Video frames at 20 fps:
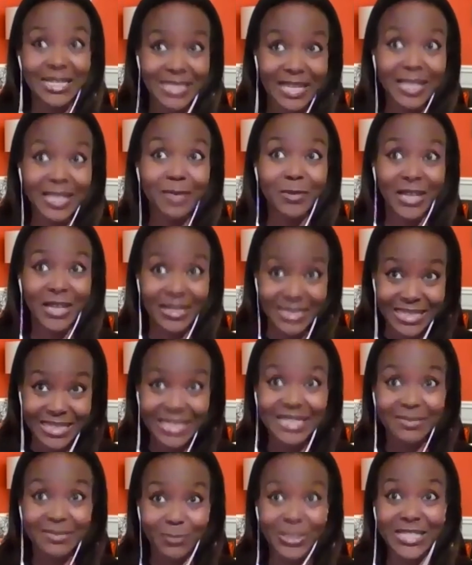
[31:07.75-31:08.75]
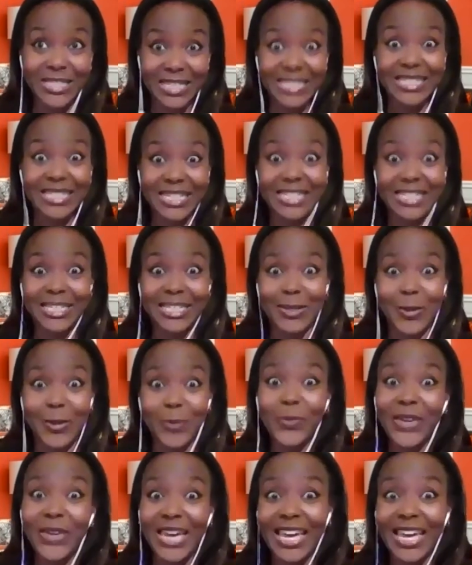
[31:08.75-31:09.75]
telling me I didn't, we did need an
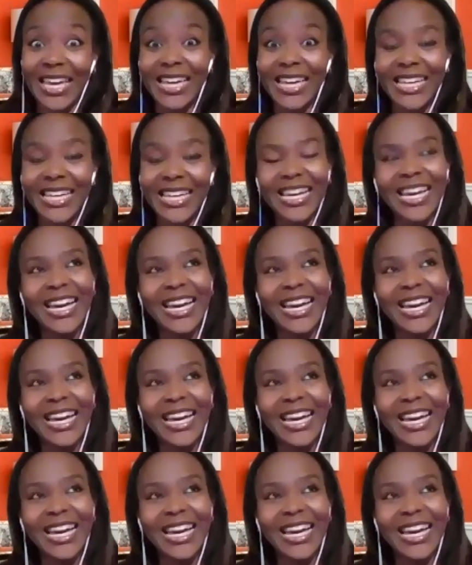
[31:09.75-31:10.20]
au pair.